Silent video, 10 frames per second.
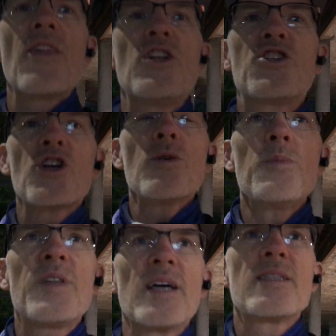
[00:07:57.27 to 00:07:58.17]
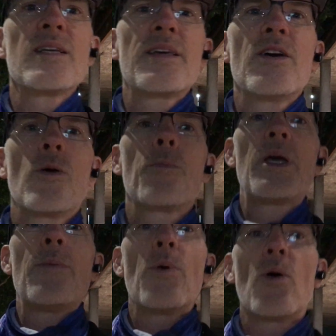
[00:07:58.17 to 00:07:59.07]
The germ doesn't kill
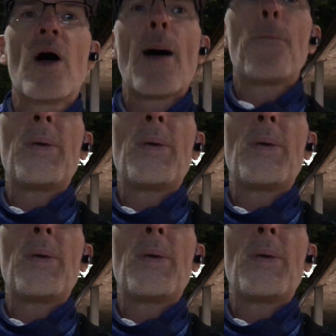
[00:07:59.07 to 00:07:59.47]
people.